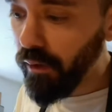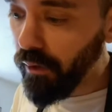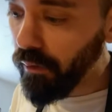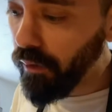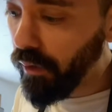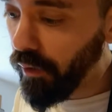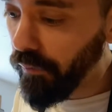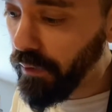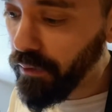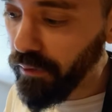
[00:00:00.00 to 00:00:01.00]
Got a lot of
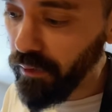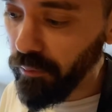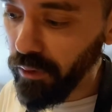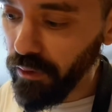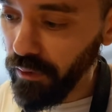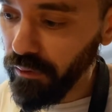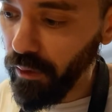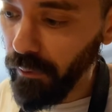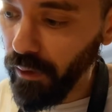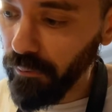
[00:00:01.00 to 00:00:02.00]
interesting projects
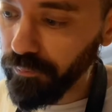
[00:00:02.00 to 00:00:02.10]
coming up.